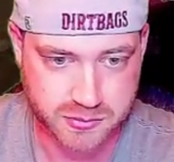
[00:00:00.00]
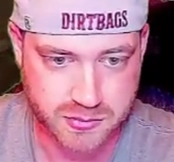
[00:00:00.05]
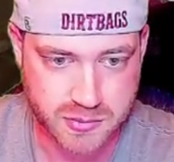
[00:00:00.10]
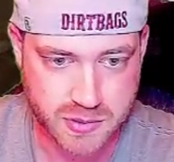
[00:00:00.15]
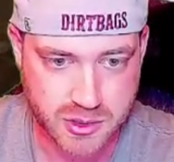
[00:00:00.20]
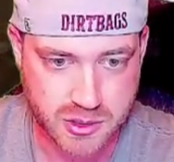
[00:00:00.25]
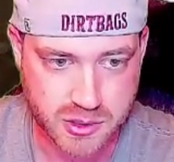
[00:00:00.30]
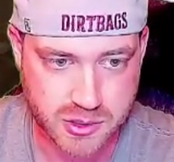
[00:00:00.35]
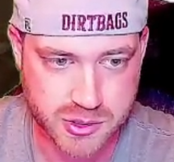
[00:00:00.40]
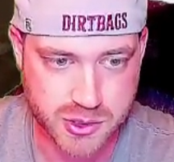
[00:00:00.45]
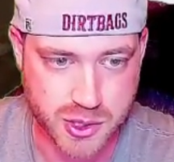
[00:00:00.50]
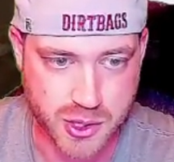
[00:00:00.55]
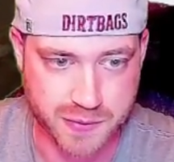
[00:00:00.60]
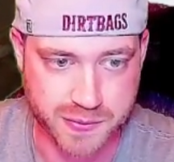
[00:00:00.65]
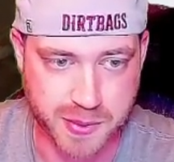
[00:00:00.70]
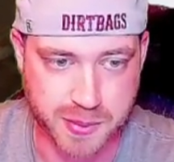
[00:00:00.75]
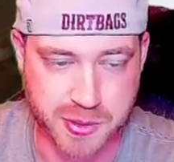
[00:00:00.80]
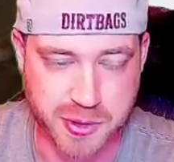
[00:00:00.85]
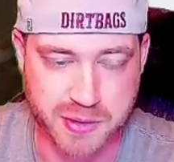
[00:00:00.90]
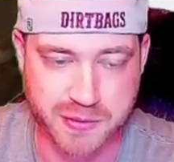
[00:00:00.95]
So if the
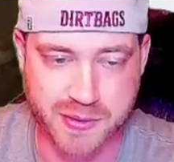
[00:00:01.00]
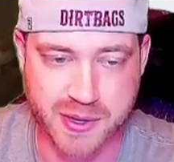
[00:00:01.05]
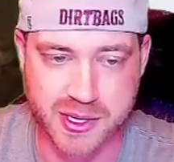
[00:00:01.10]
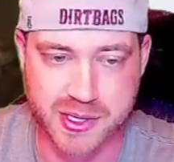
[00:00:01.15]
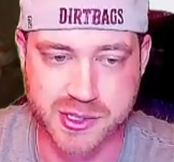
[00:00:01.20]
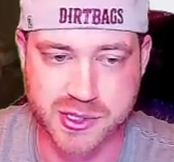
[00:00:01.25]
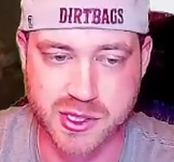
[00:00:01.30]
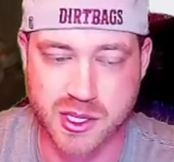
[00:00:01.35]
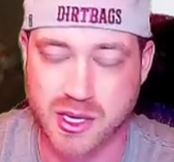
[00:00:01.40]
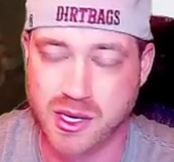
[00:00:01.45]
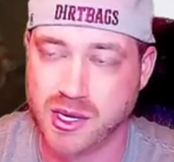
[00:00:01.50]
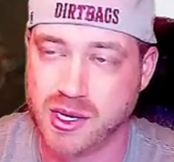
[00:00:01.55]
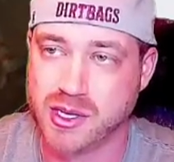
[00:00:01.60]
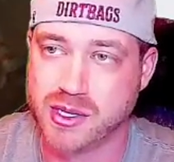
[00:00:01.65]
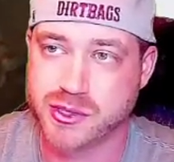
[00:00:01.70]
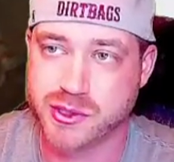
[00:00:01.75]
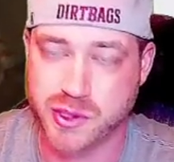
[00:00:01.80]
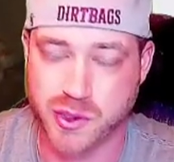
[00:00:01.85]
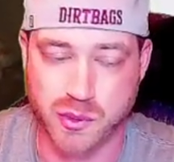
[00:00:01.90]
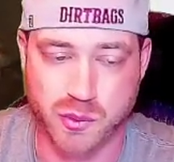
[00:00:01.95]
purifiers
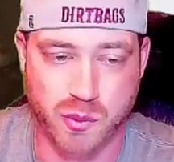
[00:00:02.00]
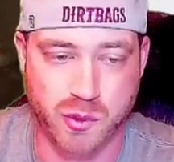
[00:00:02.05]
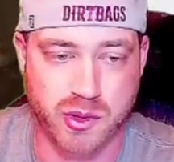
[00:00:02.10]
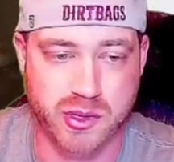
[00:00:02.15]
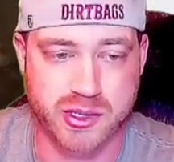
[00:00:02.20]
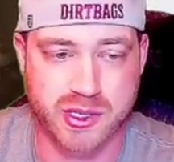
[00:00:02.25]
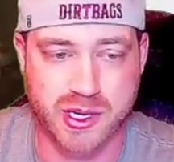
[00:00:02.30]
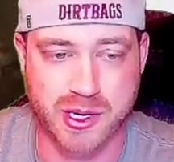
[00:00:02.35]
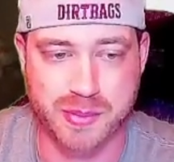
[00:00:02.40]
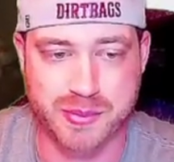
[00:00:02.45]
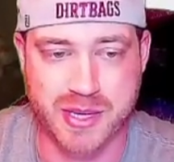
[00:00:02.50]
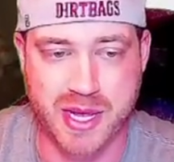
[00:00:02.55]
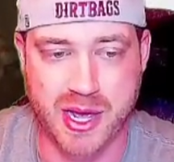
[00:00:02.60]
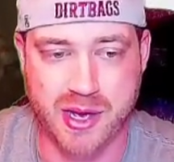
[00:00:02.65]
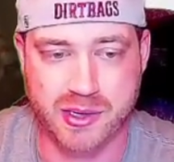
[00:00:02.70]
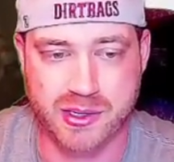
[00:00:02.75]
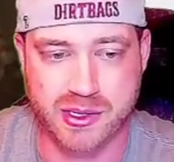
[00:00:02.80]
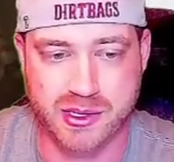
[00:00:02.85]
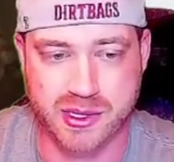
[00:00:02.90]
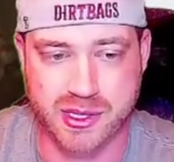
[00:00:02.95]
turn one come down
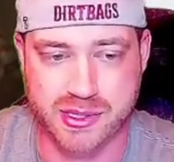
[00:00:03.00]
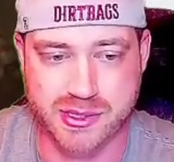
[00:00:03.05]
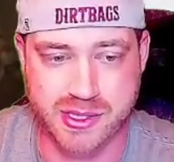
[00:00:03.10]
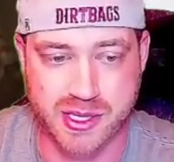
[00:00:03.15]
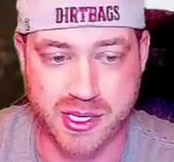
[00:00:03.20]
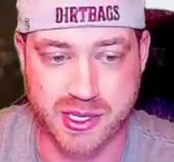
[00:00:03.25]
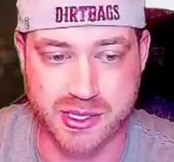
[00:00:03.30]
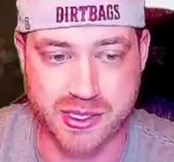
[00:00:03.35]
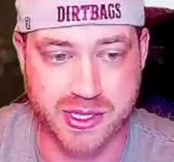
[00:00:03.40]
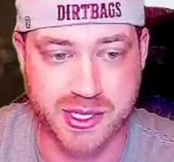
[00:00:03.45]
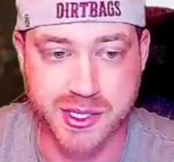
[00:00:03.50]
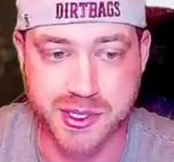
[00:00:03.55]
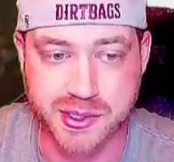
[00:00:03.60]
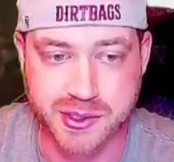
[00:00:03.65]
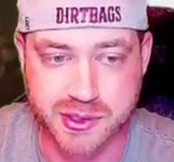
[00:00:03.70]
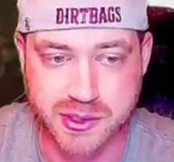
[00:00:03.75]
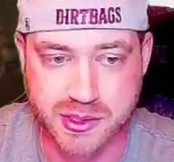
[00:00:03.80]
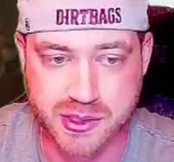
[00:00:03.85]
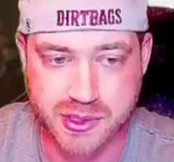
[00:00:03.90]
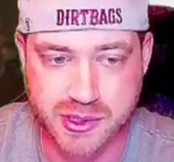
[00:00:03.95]
and let's say here,